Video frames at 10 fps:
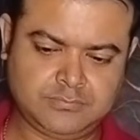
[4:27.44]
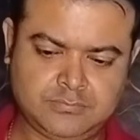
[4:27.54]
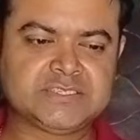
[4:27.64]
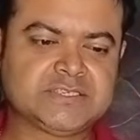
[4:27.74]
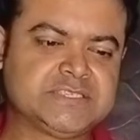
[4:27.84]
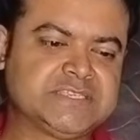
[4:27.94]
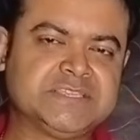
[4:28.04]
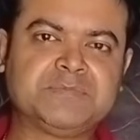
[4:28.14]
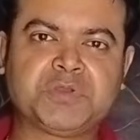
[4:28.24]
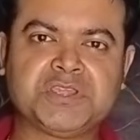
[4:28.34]
As you can see,
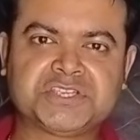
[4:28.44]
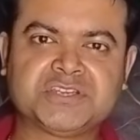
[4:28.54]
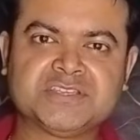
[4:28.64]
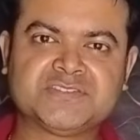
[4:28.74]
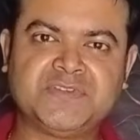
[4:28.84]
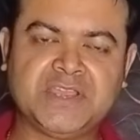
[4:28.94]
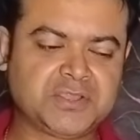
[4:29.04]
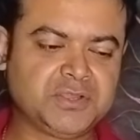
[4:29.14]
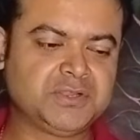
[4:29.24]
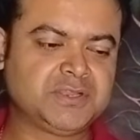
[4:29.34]
the pressure is
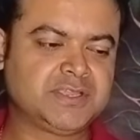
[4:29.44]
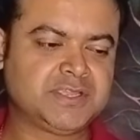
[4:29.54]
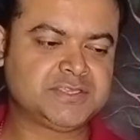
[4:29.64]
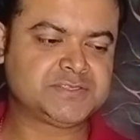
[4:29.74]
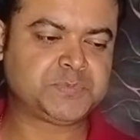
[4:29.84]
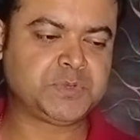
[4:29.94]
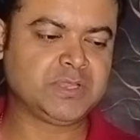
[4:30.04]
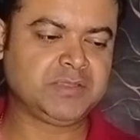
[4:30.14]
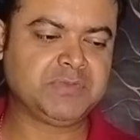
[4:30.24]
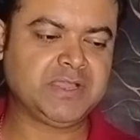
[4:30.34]
very good. It is
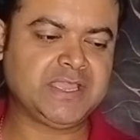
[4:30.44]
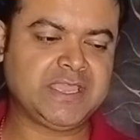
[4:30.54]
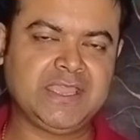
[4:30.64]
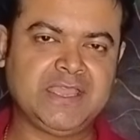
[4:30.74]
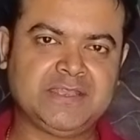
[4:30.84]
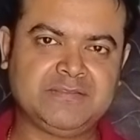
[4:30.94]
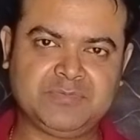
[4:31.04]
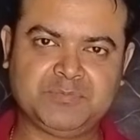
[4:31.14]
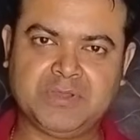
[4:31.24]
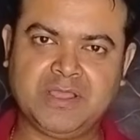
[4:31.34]
pulling my hand,
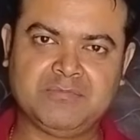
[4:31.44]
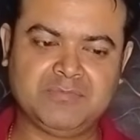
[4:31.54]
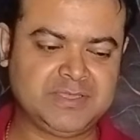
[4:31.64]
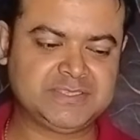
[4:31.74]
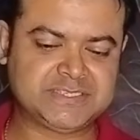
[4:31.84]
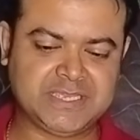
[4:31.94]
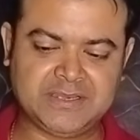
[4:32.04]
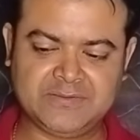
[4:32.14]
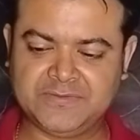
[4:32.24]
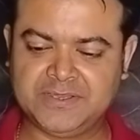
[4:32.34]
the palm
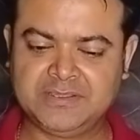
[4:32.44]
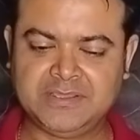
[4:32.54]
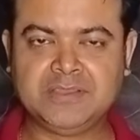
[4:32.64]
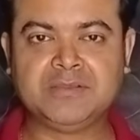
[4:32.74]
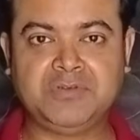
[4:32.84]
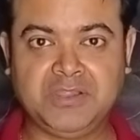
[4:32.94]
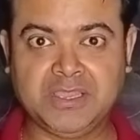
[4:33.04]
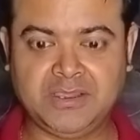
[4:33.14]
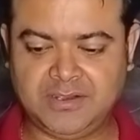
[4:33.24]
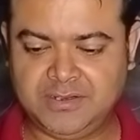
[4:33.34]
inside of it,
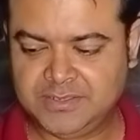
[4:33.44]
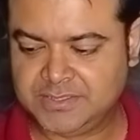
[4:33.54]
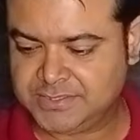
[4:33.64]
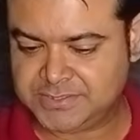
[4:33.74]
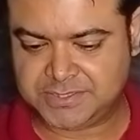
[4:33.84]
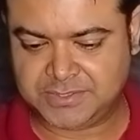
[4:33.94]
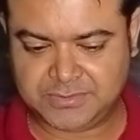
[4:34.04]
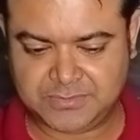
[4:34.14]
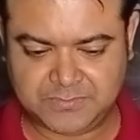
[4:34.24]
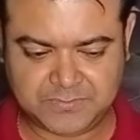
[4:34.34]
very hard.
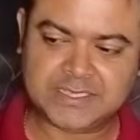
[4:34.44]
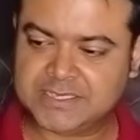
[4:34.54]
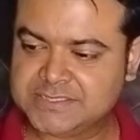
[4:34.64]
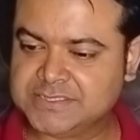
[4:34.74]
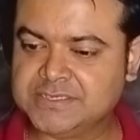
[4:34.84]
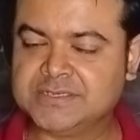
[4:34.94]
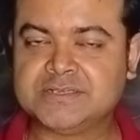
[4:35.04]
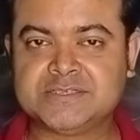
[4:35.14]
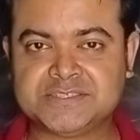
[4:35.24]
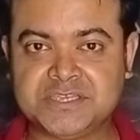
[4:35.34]
So I guess
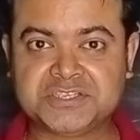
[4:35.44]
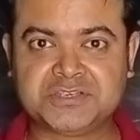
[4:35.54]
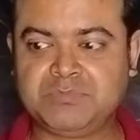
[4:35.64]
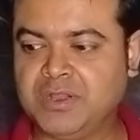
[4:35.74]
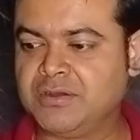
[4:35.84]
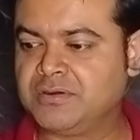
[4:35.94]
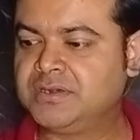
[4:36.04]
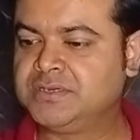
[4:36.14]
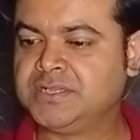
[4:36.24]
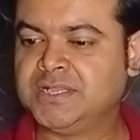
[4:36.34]
the suction
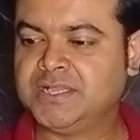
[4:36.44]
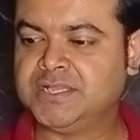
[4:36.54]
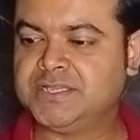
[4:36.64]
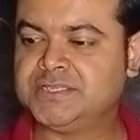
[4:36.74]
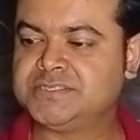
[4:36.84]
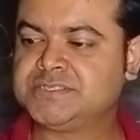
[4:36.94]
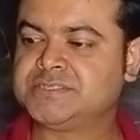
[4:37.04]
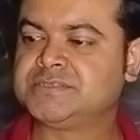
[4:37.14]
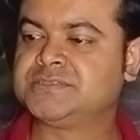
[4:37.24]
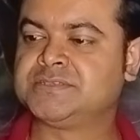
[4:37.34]
power
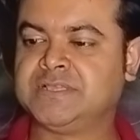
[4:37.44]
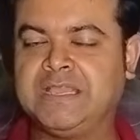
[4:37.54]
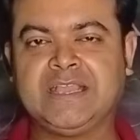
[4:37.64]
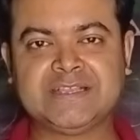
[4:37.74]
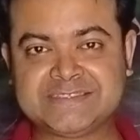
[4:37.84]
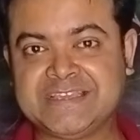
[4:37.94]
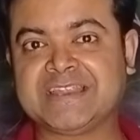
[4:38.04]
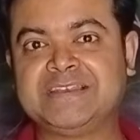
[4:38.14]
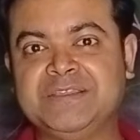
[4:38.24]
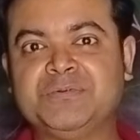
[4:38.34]
is
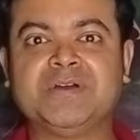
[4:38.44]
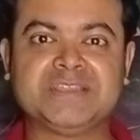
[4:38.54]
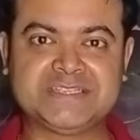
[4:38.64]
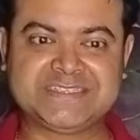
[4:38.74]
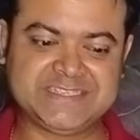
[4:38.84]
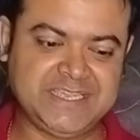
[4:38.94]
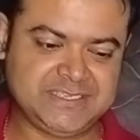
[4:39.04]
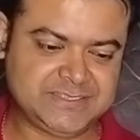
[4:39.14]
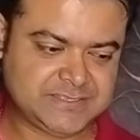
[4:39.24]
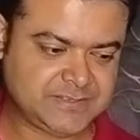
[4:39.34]
exactly what it
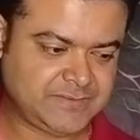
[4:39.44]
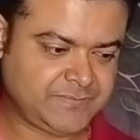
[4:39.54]
says.